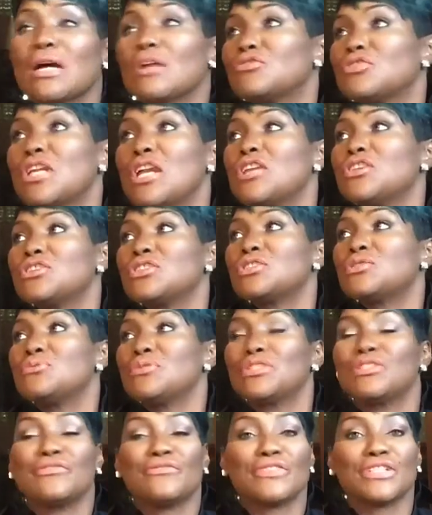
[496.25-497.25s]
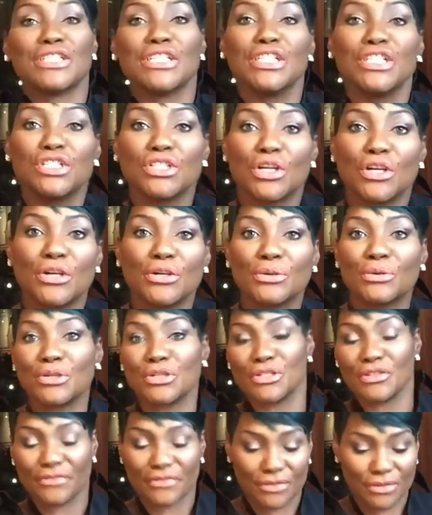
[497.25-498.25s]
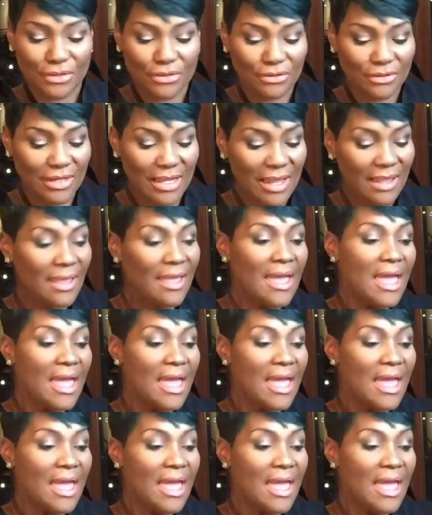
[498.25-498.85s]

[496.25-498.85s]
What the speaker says: I'll change it to a different t-shirt or a different turtleneck